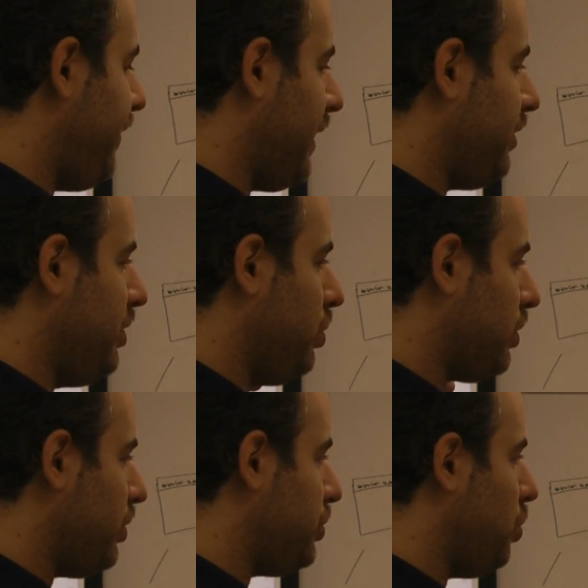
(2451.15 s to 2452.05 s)
affect the
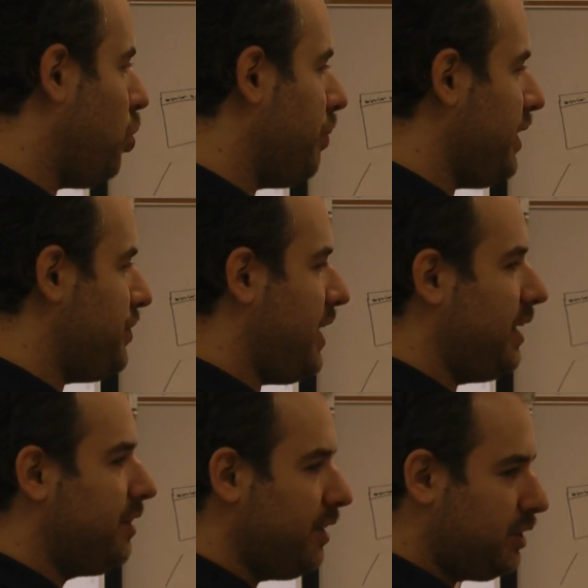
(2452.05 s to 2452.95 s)
users to whom I
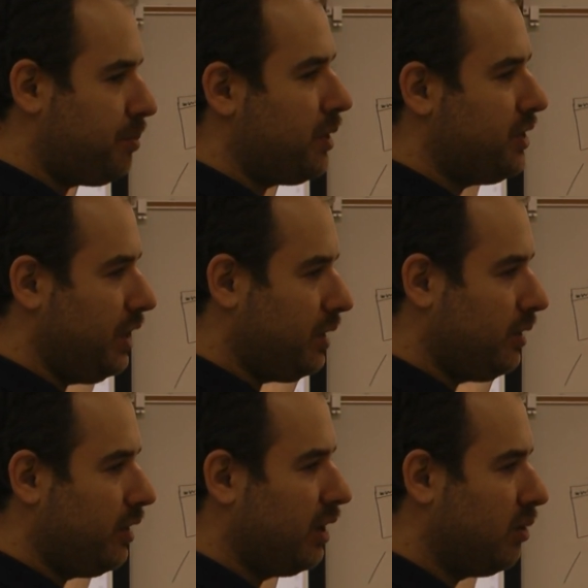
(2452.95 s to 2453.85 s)
send this
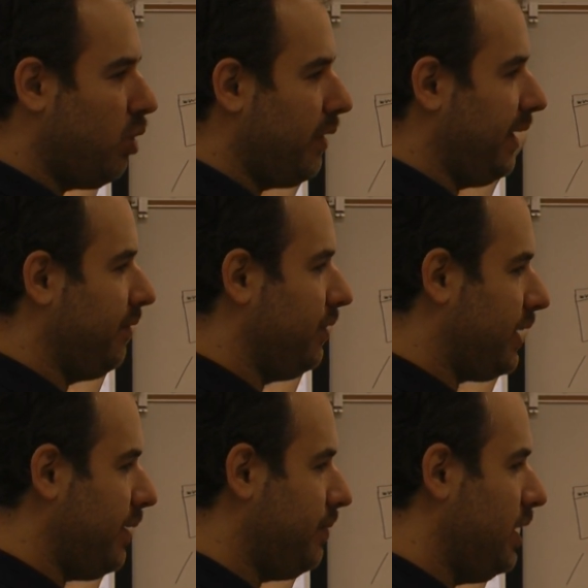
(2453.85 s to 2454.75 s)
particular query.
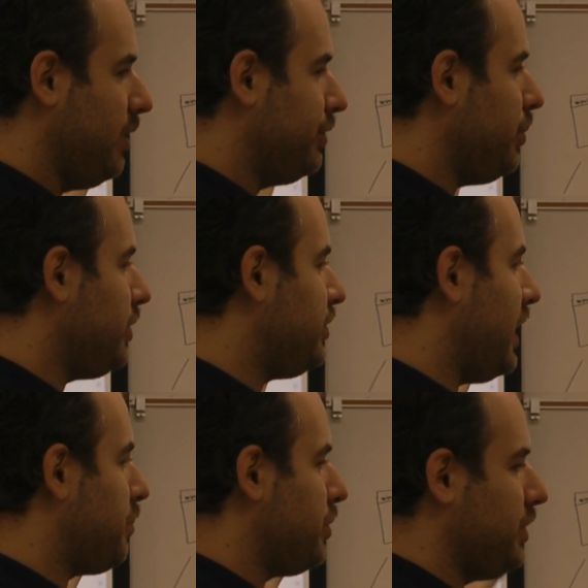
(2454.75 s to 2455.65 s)
Okay? So it's
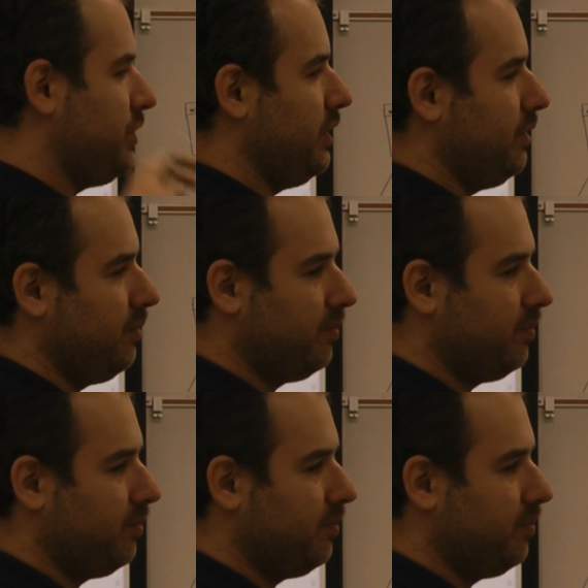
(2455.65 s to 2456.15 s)
non-persistent.